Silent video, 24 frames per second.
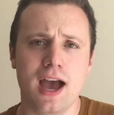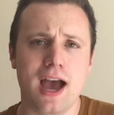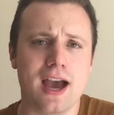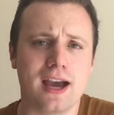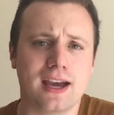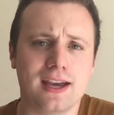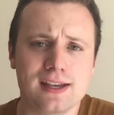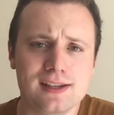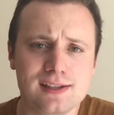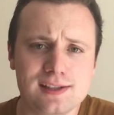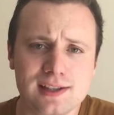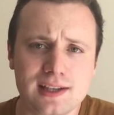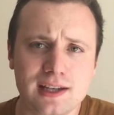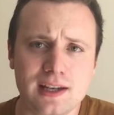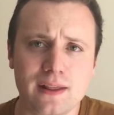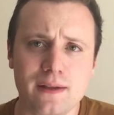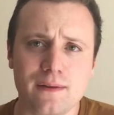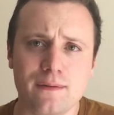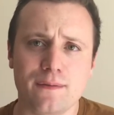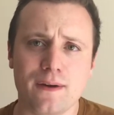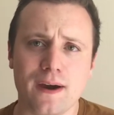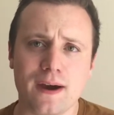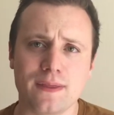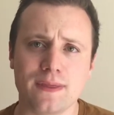consider the
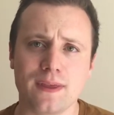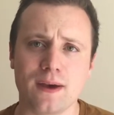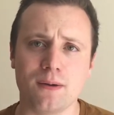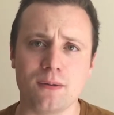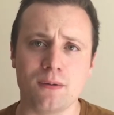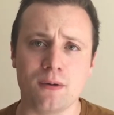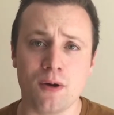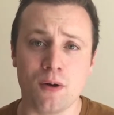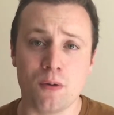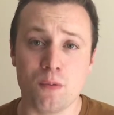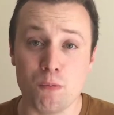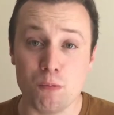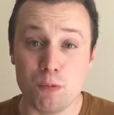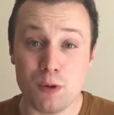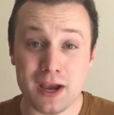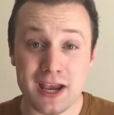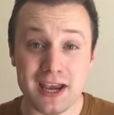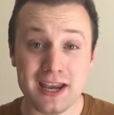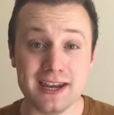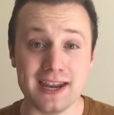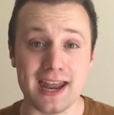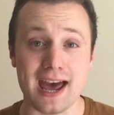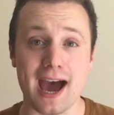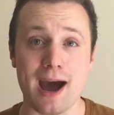fact that
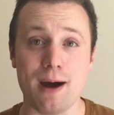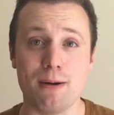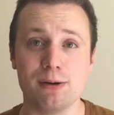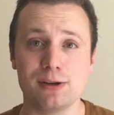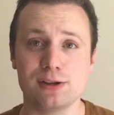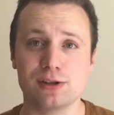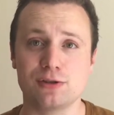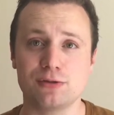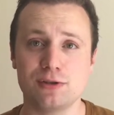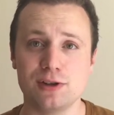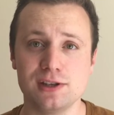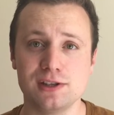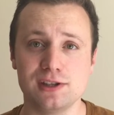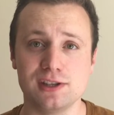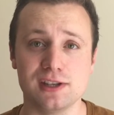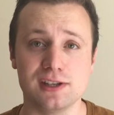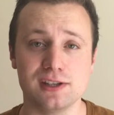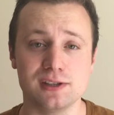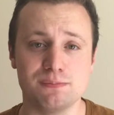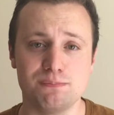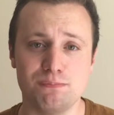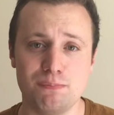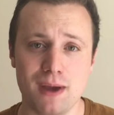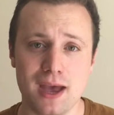we now, as
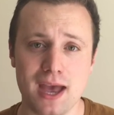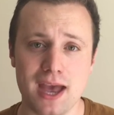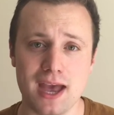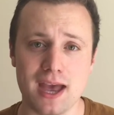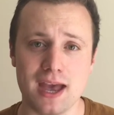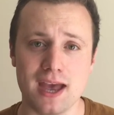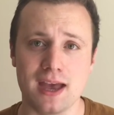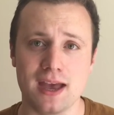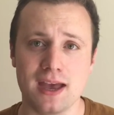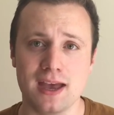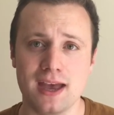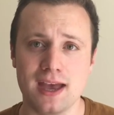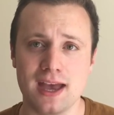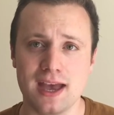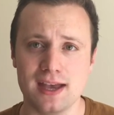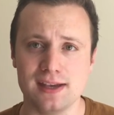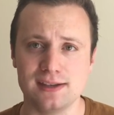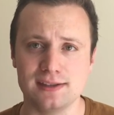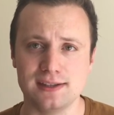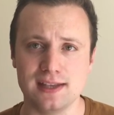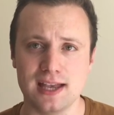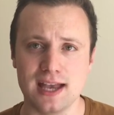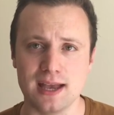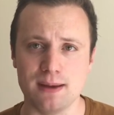Christians, bear
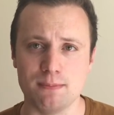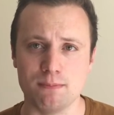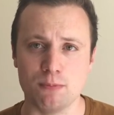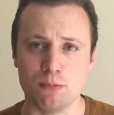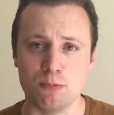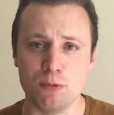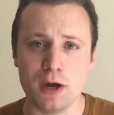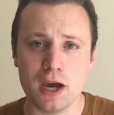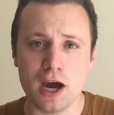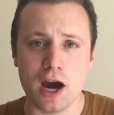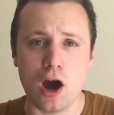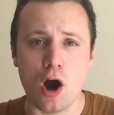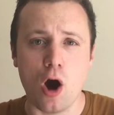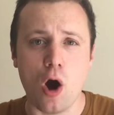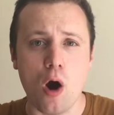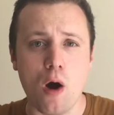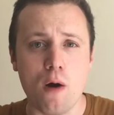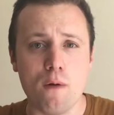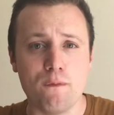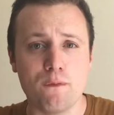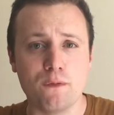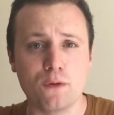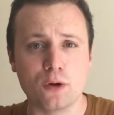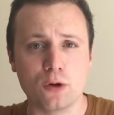his name. We are
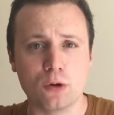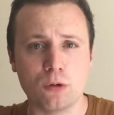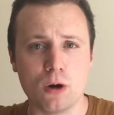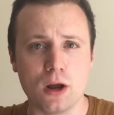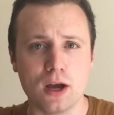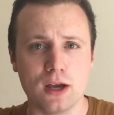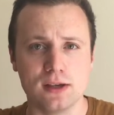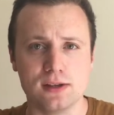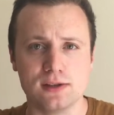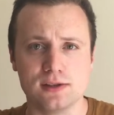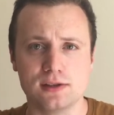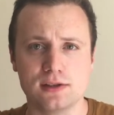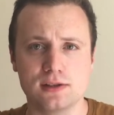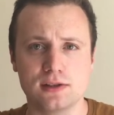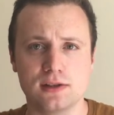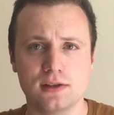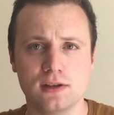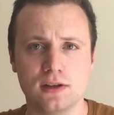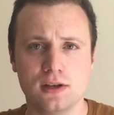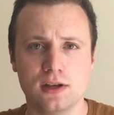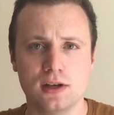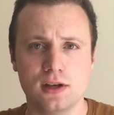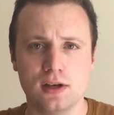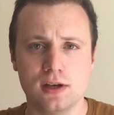of Christ,
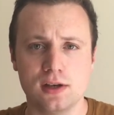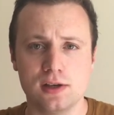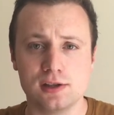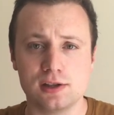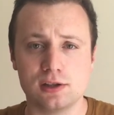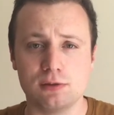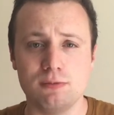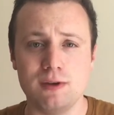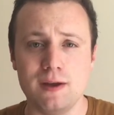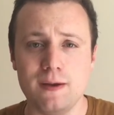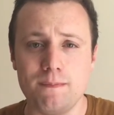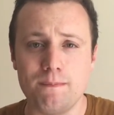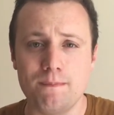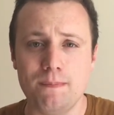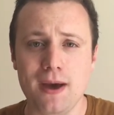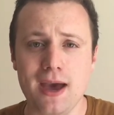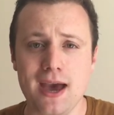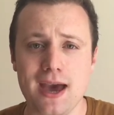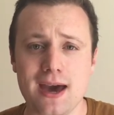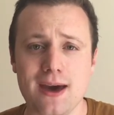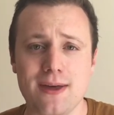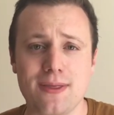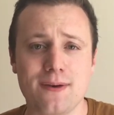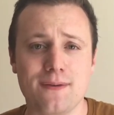so we
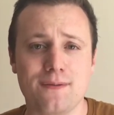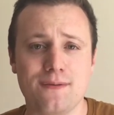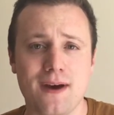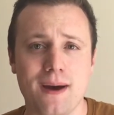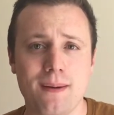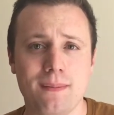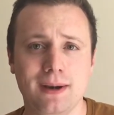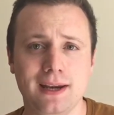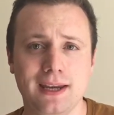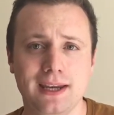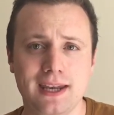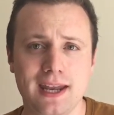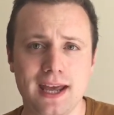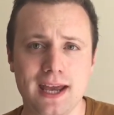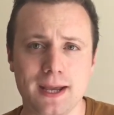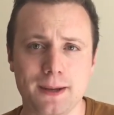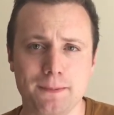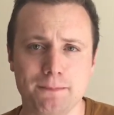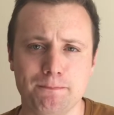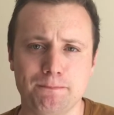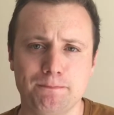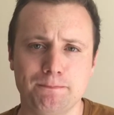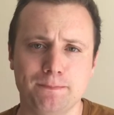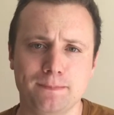bear the family
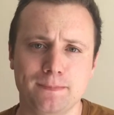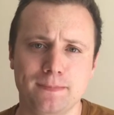name.